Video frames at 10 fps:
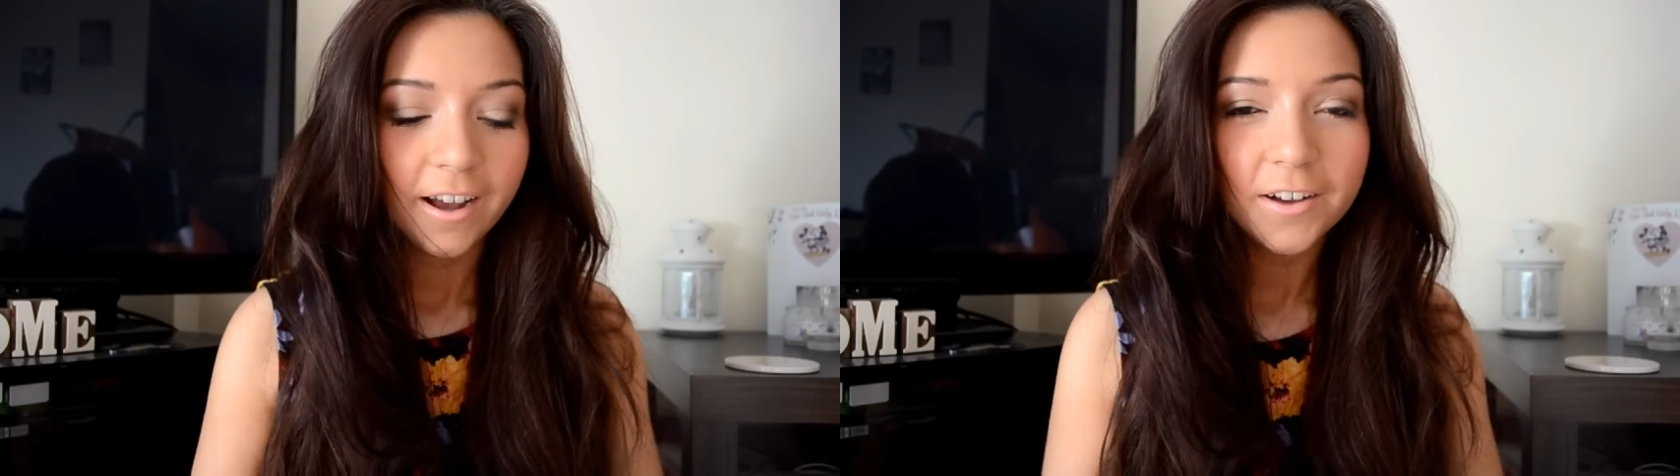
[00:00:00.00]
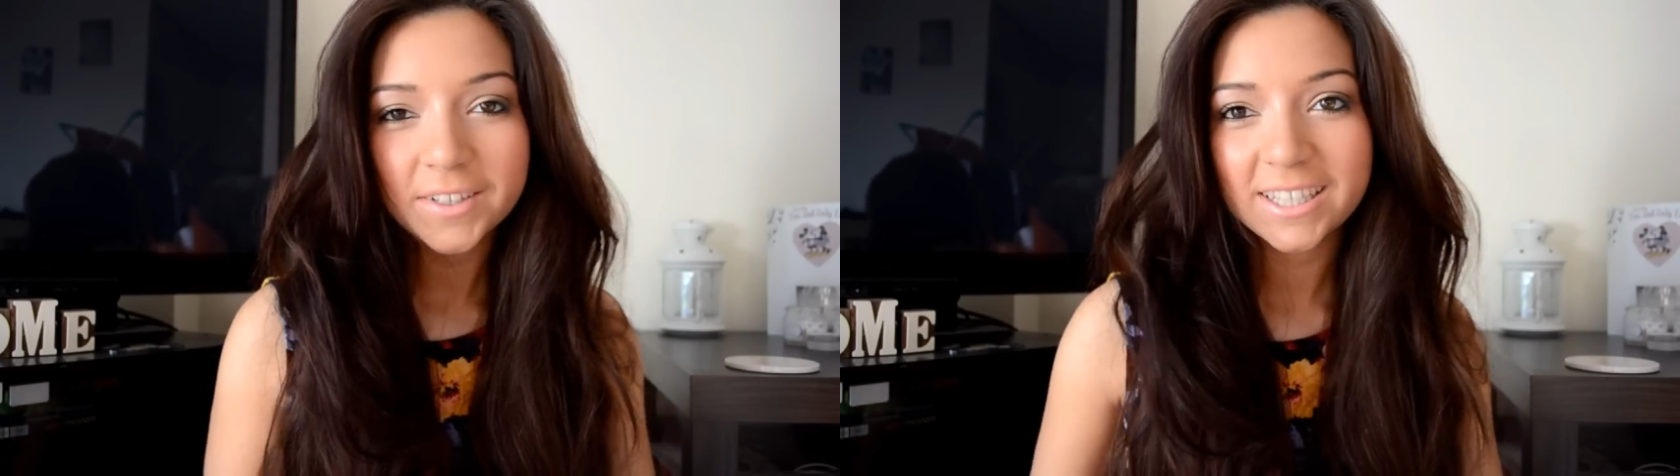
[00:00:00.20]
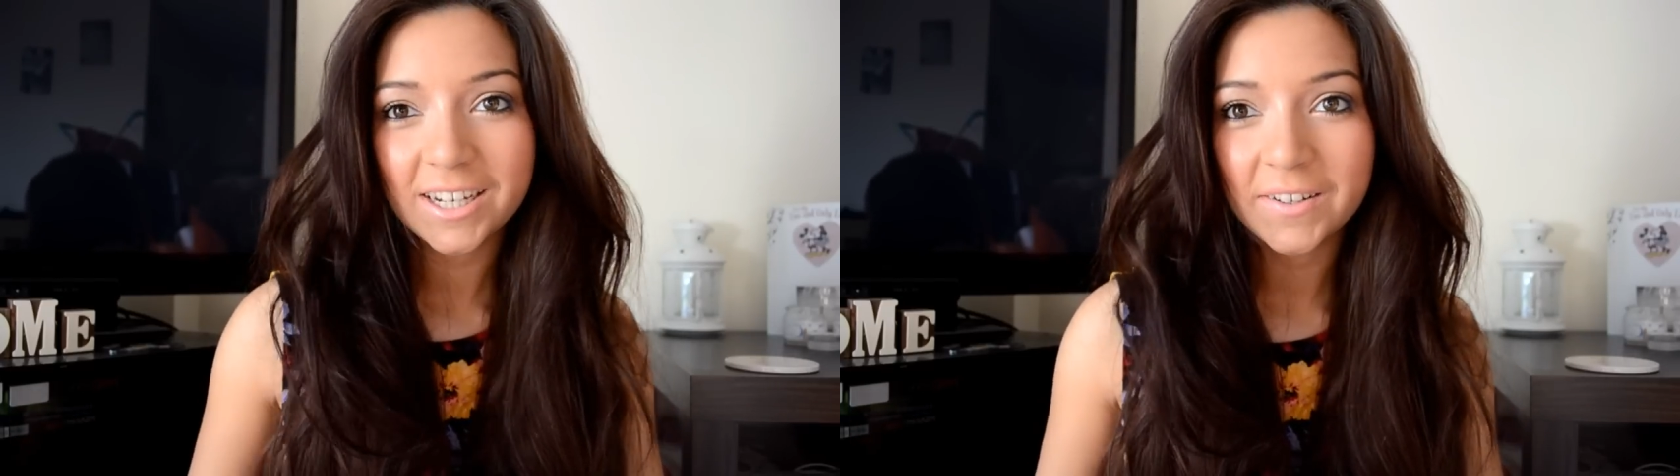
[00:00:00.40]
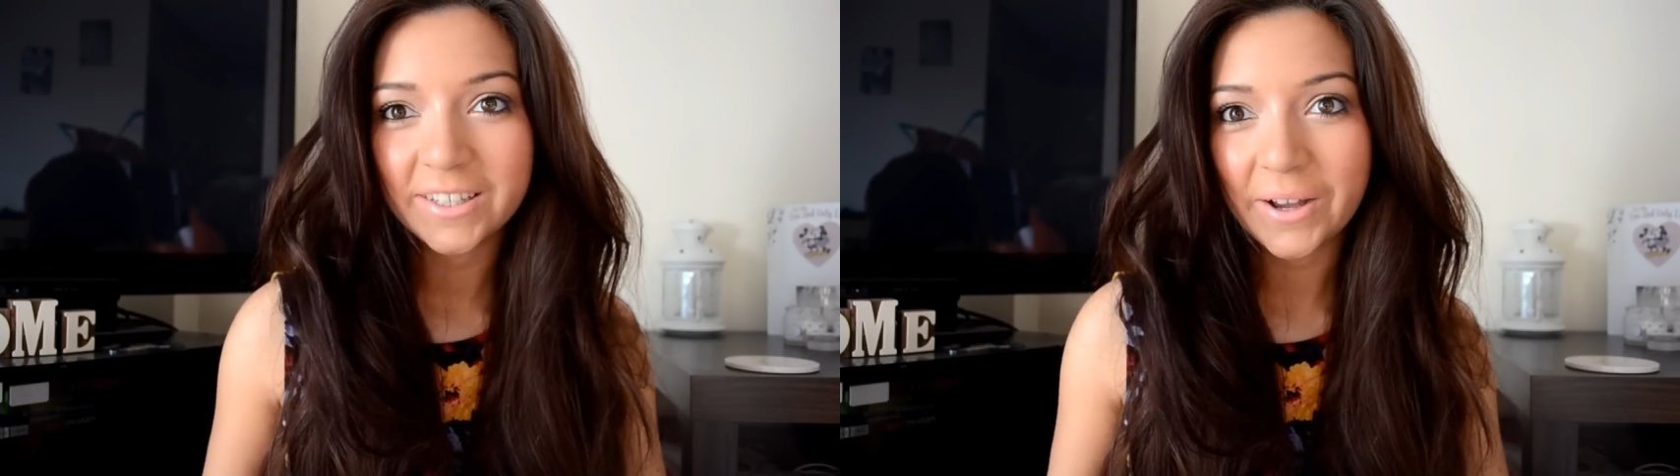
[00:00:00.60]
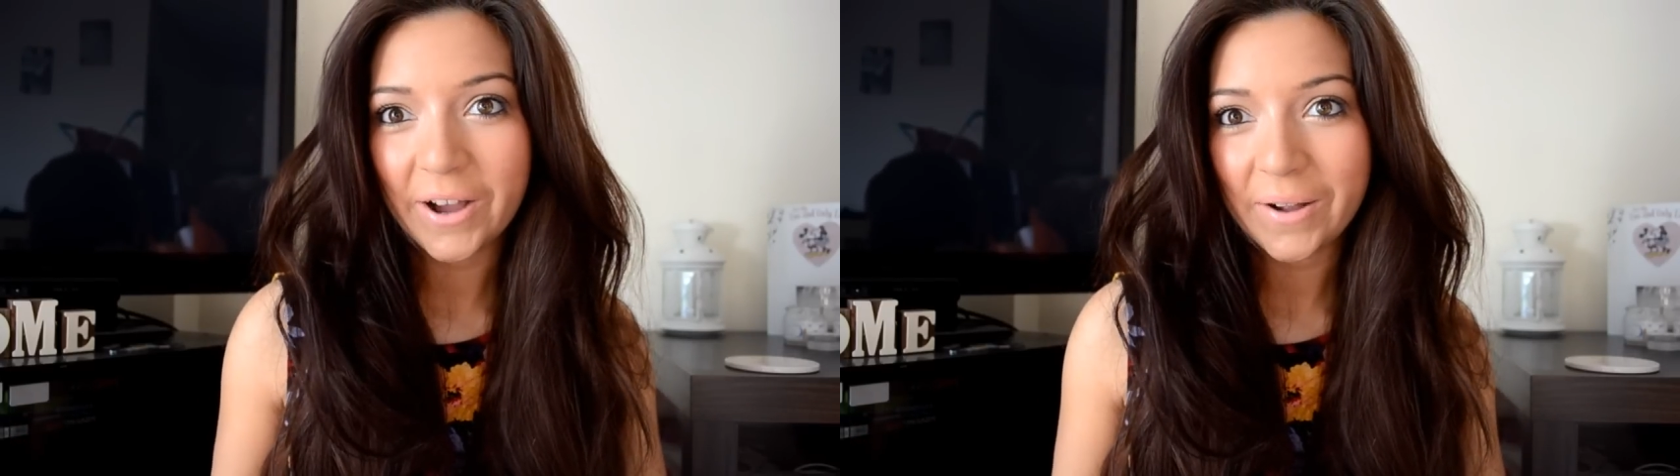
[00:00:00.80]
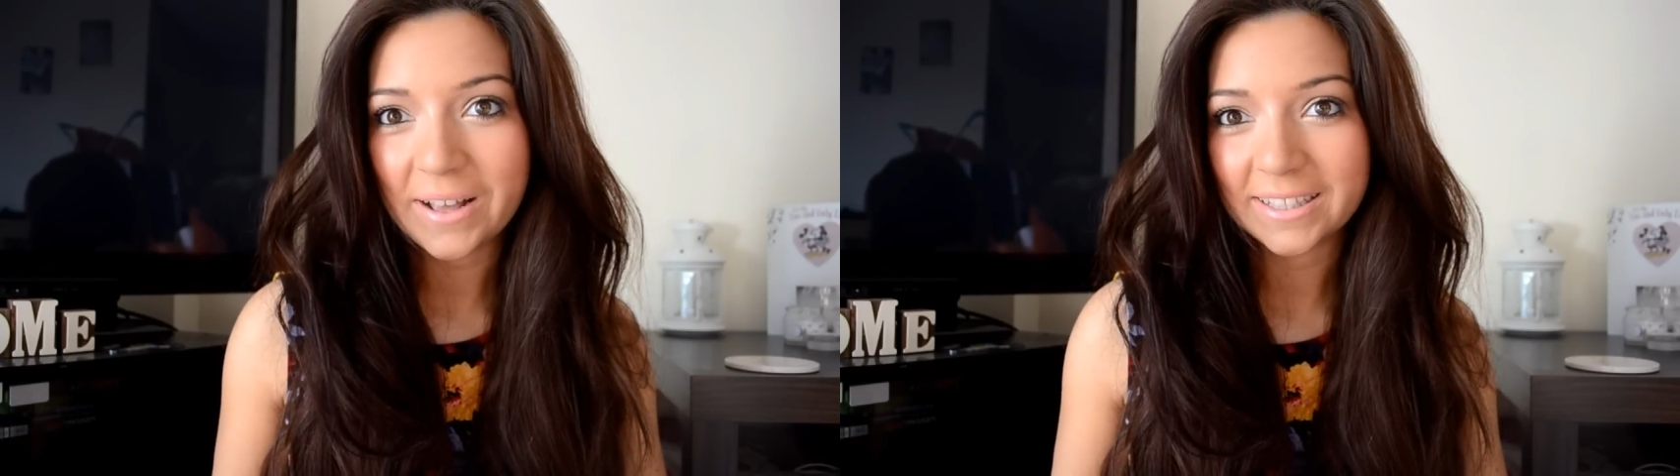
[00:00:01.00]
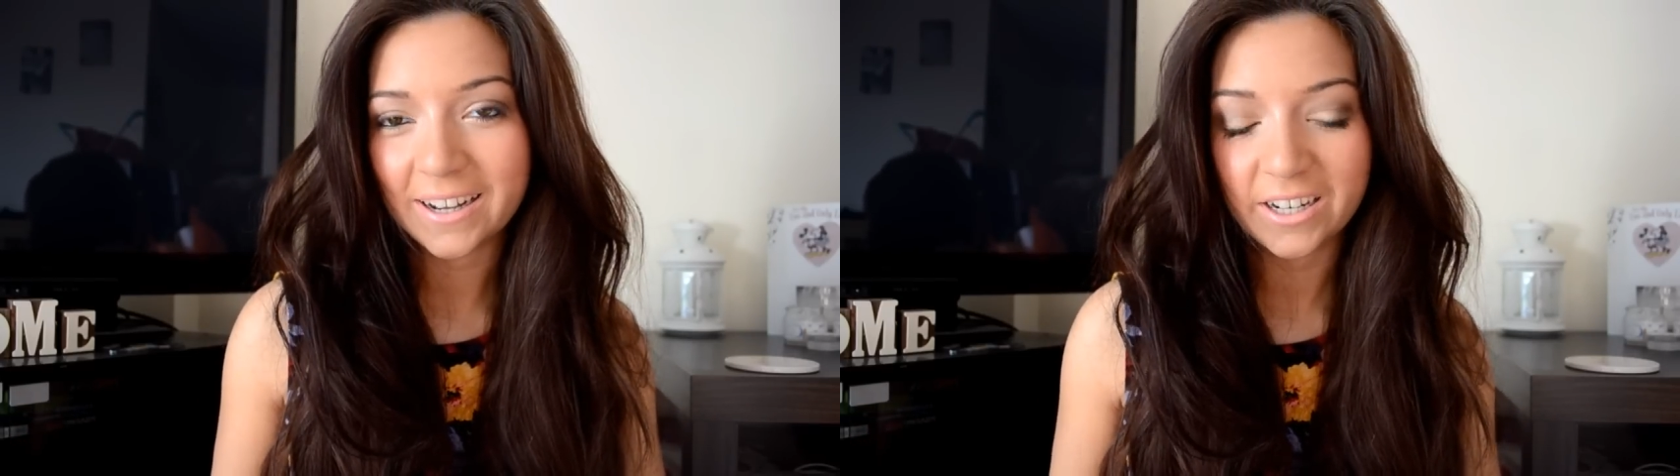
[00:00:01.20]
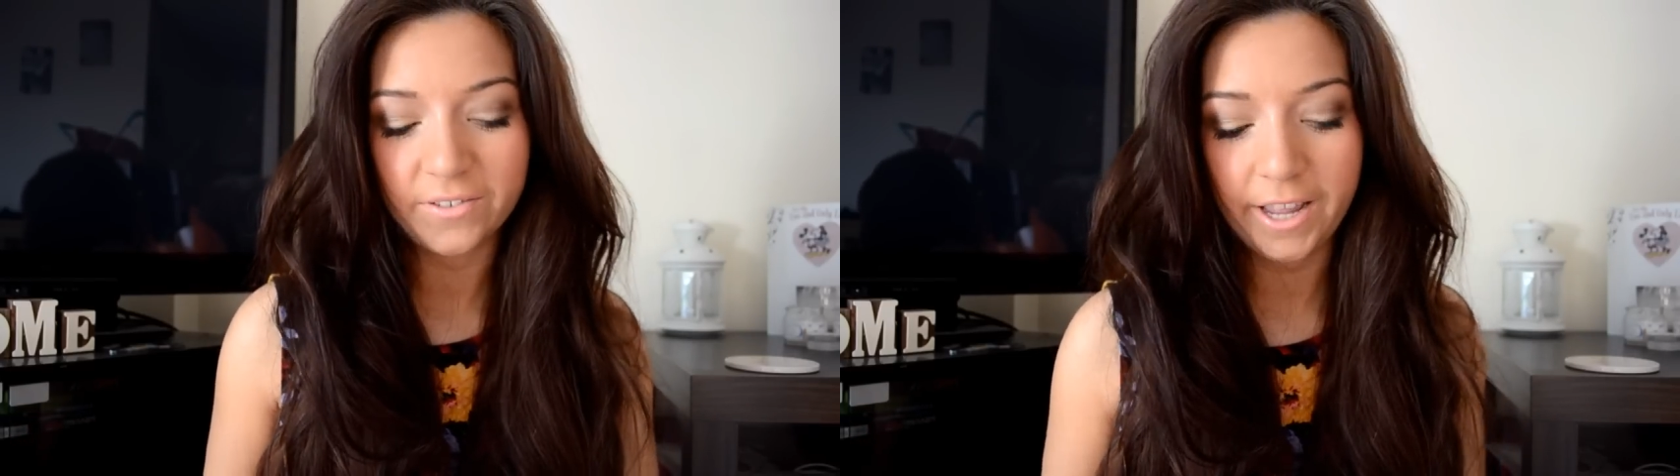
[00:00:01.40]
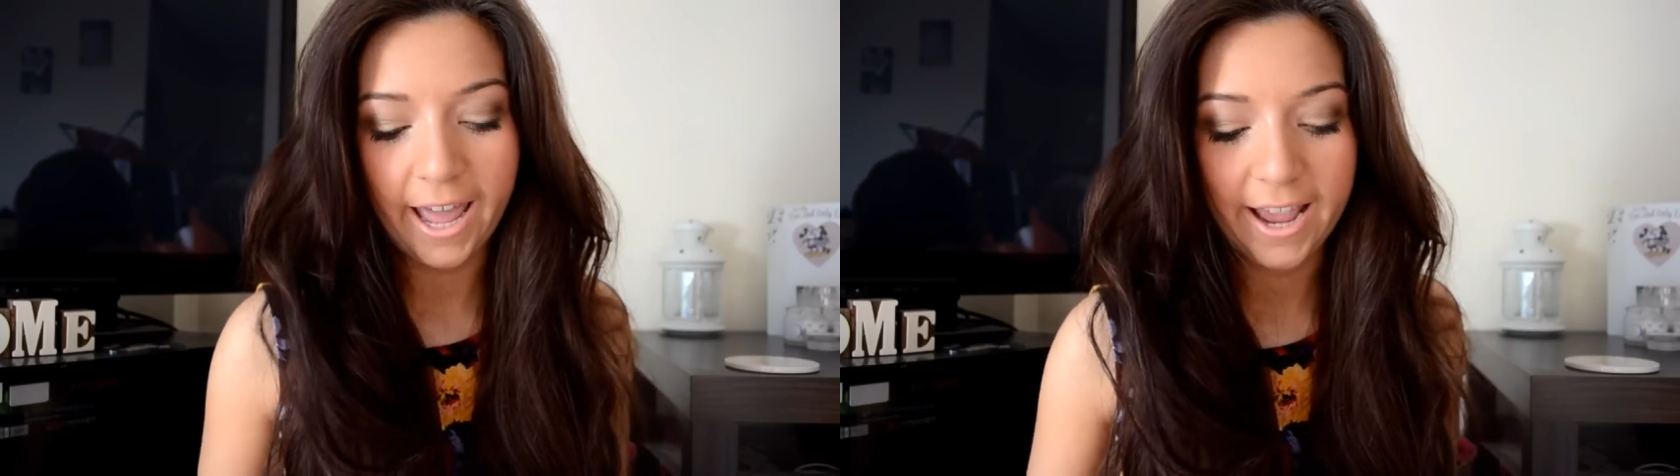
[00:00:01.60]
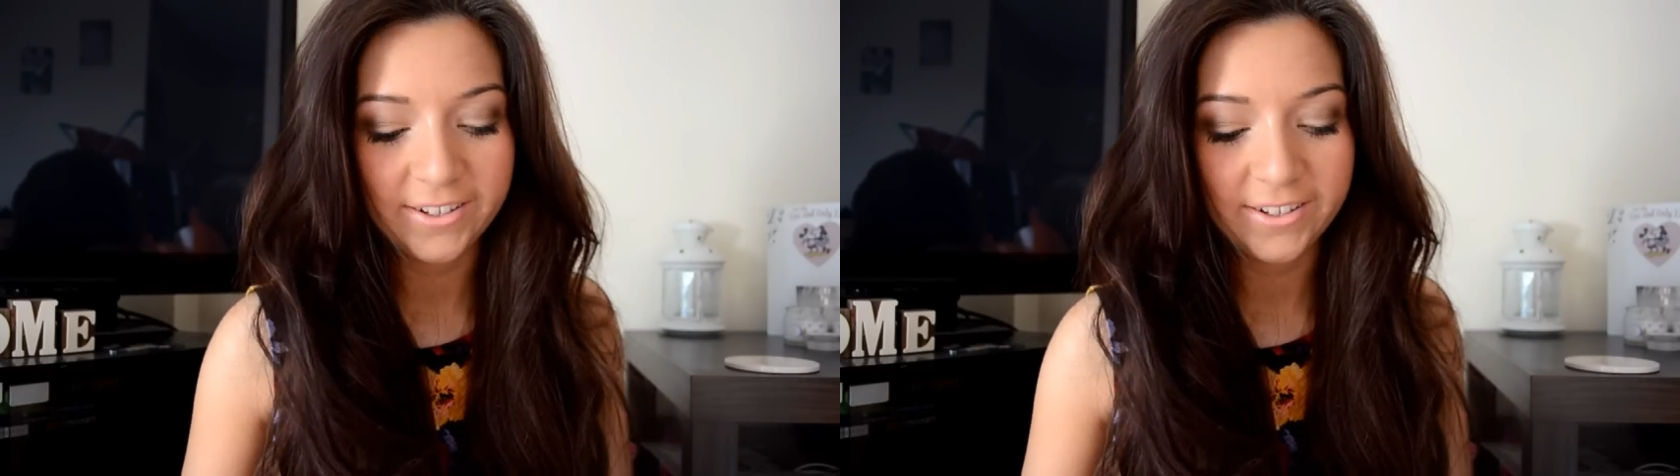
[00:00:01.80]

other stuff so I hope that's kind of okay.